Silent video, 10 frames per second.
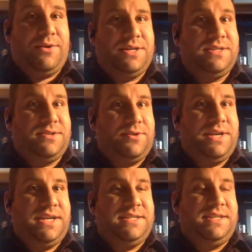
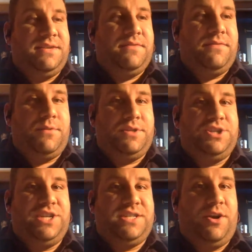concerning is it for the
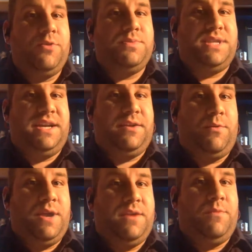Jets' hopes to get a
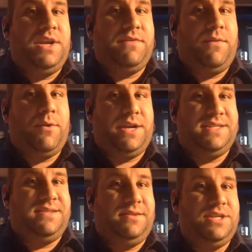win in Week 4
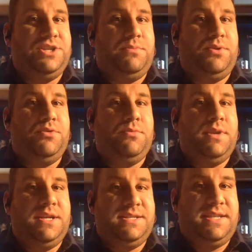against the Legion of Boom
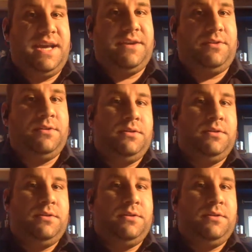in Seattle?